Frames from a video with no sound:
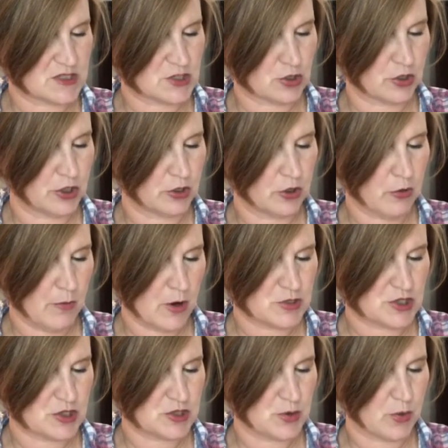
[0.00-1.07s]
circular
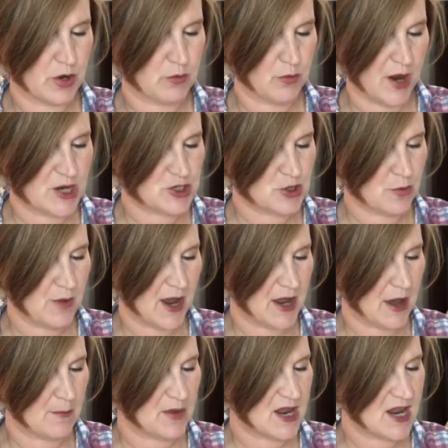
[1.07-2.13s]
motion to erase your
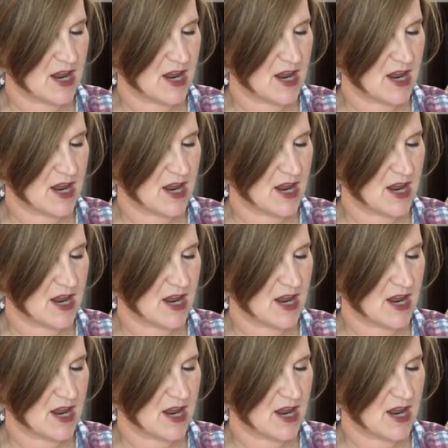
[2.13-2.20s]
makeup,